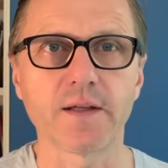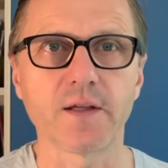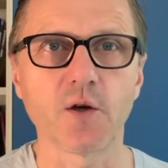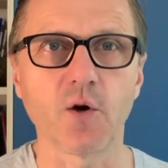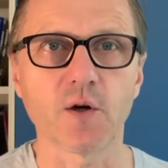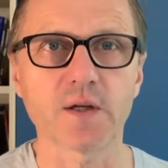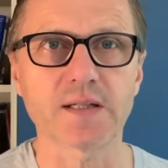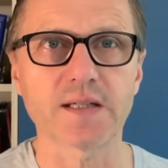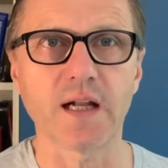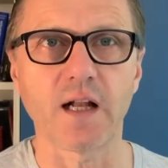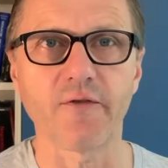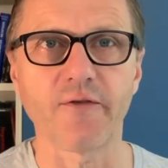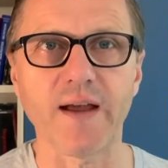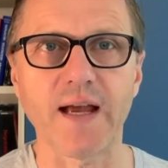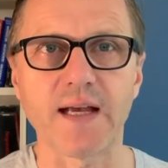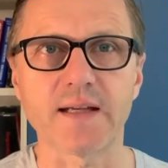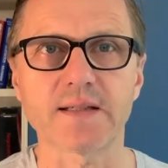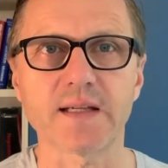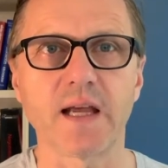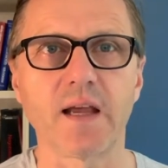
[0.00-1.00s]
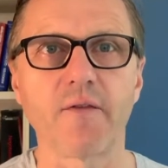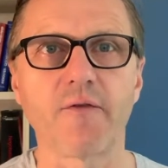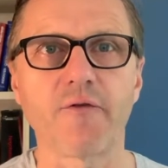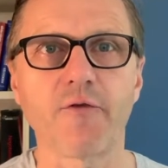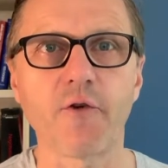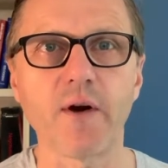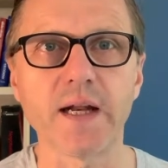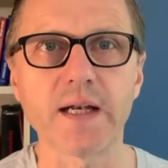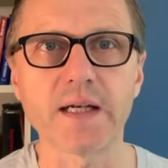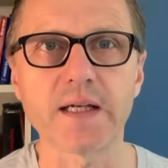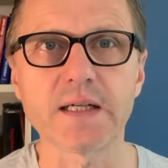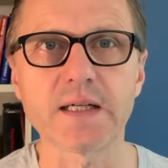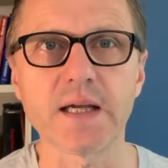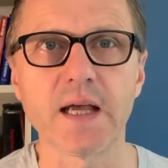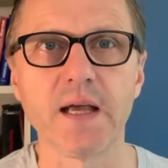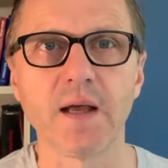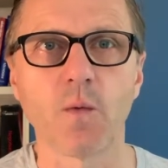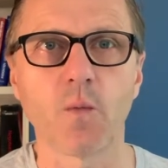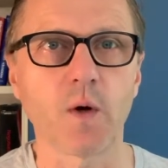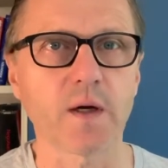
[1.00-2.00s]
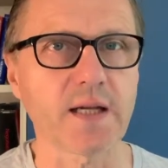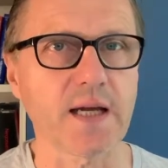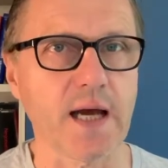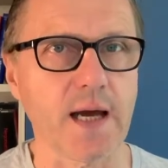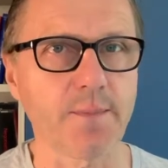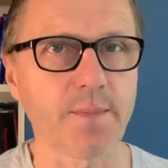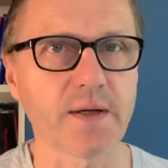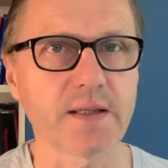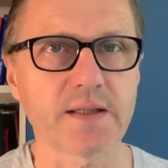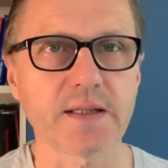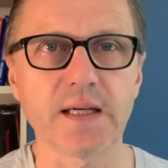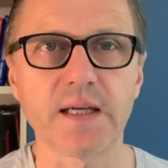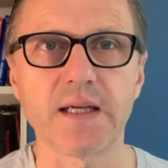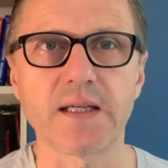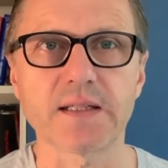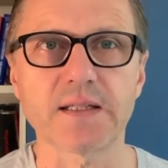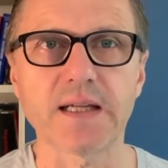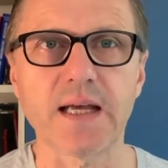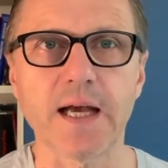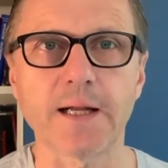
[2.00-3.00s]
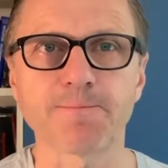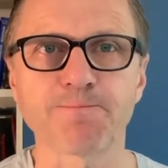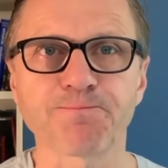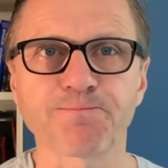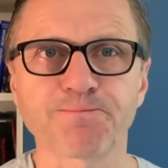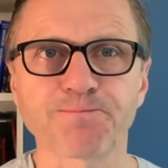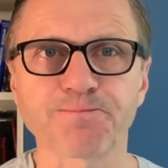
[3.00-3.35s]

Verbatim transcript: yourself as a friend, what happens is that